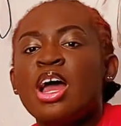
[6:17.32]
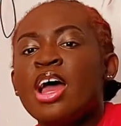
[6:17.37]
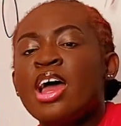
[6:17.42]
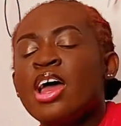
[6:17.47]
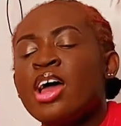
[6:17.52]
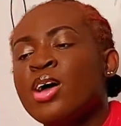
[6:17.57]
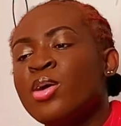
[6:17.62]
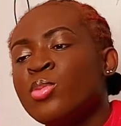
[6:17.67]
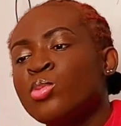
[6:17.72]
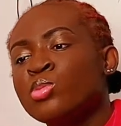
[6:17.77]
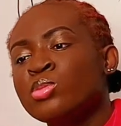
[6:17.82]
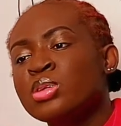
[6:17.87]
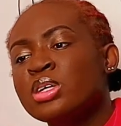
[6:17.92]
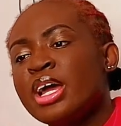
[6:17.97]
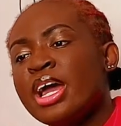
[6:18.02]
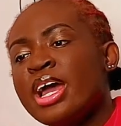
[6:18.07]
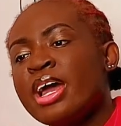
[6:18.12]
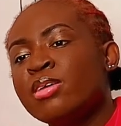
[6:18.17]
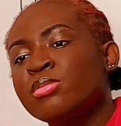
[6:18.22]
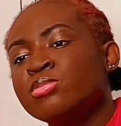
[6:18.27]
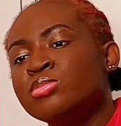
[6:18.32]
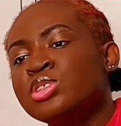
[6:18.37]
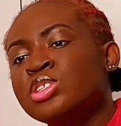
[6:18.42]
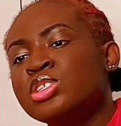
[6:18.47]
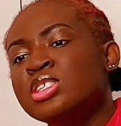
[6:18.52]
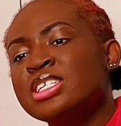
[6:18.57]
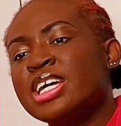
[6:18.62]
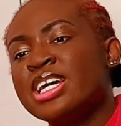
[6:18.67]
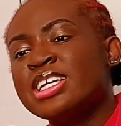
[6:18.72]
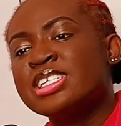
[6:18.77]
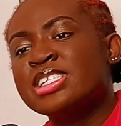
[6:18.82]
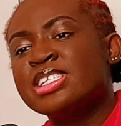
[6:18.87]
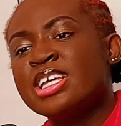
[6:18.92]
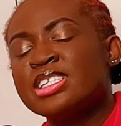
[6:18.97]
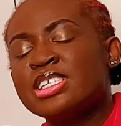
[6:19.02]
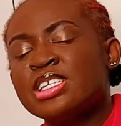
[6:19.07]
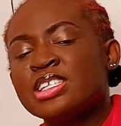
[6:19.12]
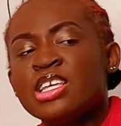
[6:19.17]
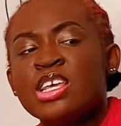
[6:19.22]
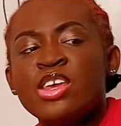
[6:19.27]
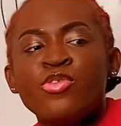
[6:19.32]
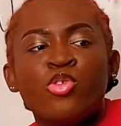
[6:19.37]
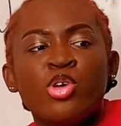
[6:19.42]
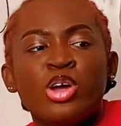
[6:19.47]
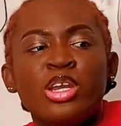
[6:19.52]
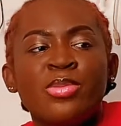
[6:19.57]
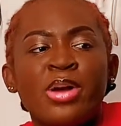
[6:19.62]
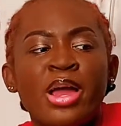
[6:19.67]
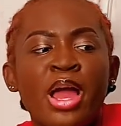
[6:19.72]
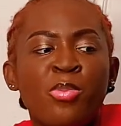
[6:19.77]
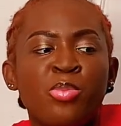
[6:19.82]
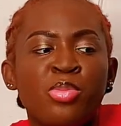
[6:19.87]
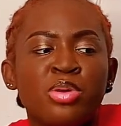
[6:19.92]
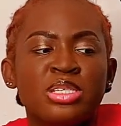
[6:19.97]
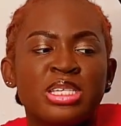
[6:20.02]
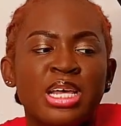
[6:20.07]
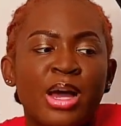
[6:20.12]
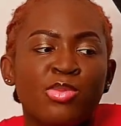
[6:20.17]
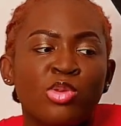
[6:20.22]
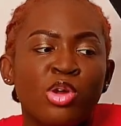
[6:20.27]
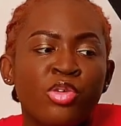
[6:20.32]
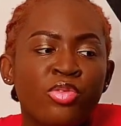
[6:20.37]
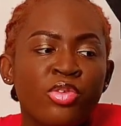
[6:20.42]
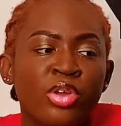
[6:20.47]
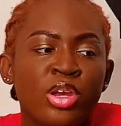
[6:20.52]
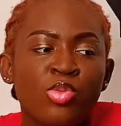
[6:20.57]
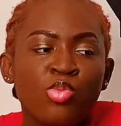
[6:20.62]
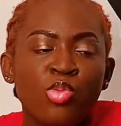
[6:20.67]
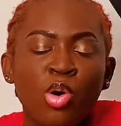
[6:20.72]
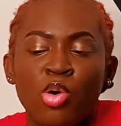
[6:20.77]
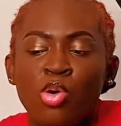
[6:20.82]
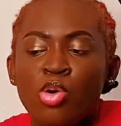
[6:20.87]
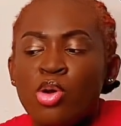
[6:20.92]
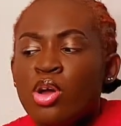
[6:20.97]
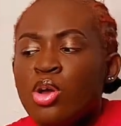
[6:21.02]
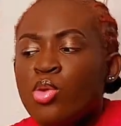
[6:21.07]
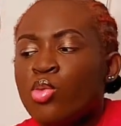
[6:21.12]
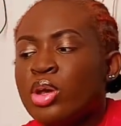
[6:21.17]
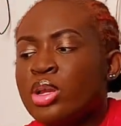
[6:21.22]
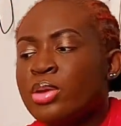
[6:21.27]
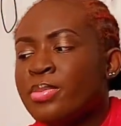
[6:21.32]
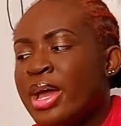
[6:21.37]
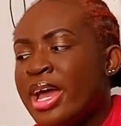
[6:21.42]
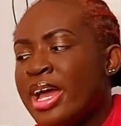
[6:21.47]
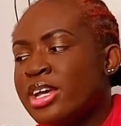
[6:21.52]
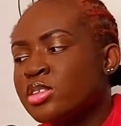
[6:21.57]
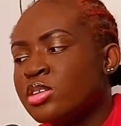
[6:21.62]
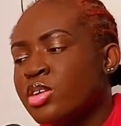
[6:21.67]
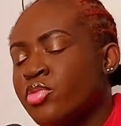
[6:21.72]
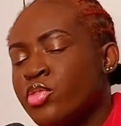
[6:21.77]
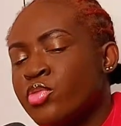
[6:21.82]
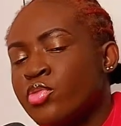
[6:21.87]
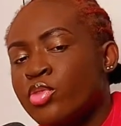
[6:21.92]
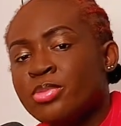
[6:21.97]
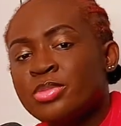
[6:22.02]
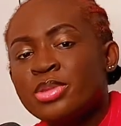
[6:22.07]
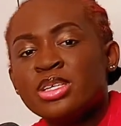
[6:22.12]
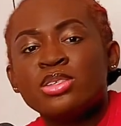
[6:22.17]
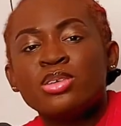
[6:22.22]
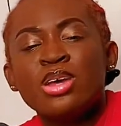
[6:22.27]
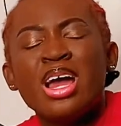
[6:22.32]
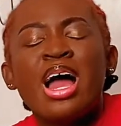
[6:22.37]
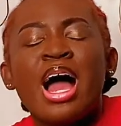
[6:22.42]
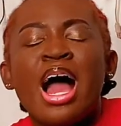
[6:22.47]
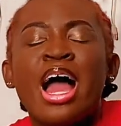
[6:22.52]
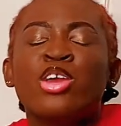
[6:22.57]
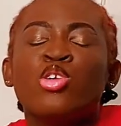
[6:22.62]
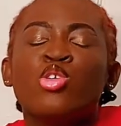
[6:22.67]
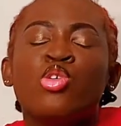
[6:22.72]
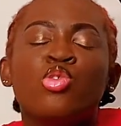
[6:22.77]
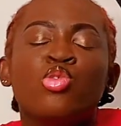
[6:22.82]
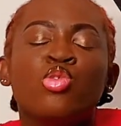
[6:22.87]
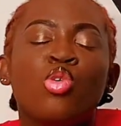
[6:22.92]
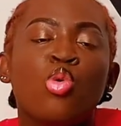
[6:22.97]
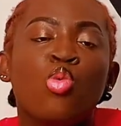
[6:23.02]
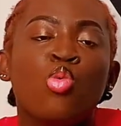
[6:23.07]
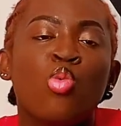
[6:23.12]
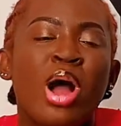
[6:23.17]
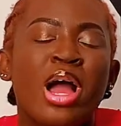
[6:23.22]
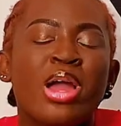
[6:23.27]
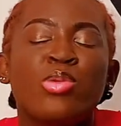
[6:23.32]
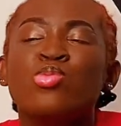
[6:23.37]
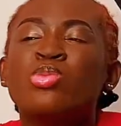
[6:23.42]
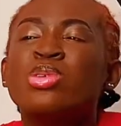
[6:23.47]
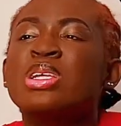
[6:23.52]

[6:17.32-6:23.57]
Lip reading: Shejackiesays says, if Wodemaya posts that I'm not feeling well, Wodemaya is suffering from this, I don't know what.